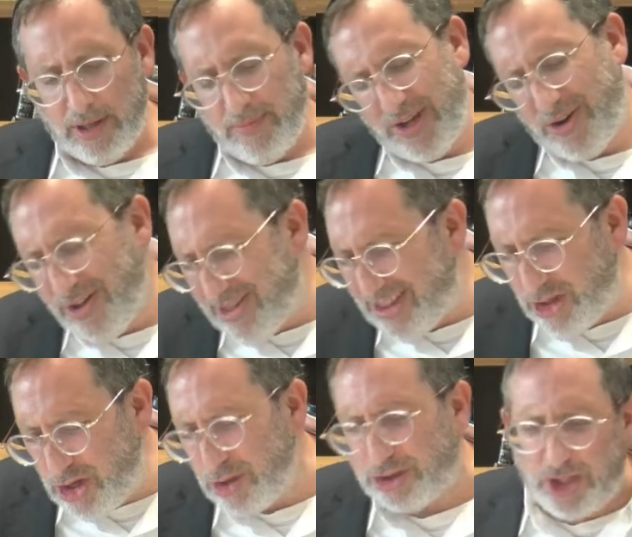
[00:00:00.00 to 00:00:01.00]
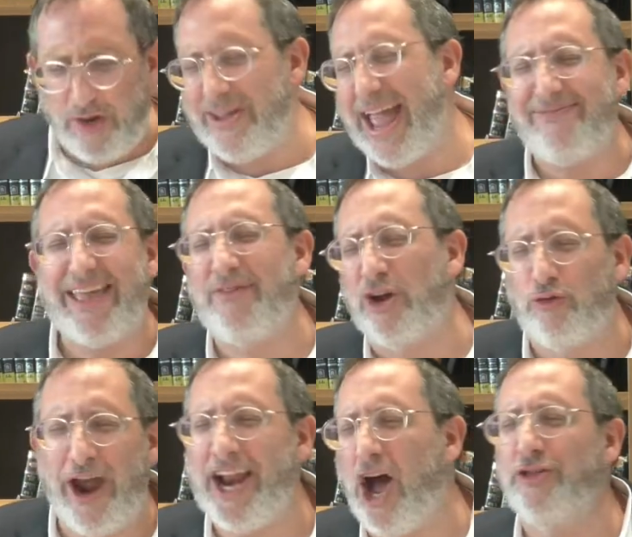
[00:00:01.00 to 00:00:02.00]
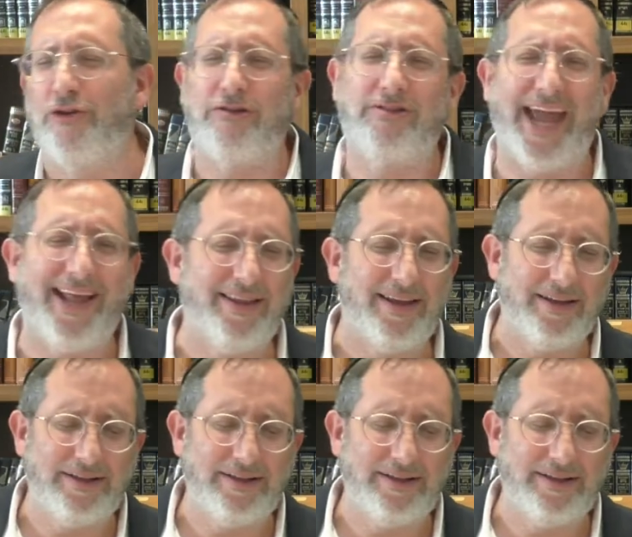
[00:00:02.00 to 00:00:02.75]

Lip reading: Because to do tshuva, you have to have a great understanding.